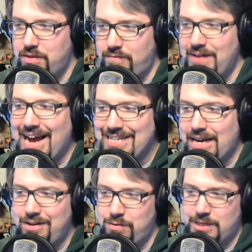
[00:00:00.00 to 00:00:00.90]
the fact
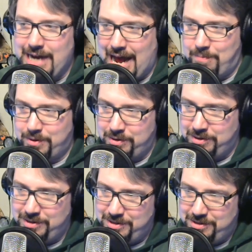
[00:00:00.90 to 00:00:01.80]
that it was an app,
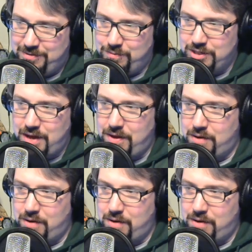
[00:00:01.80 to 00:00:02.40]
which I